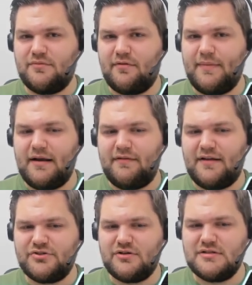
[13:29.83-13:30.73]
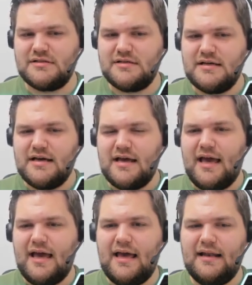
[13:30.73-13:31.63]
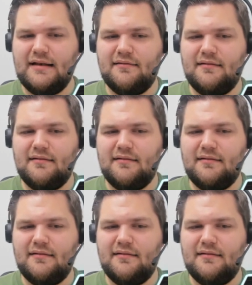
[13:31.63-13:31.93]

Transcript: spade flush draws? And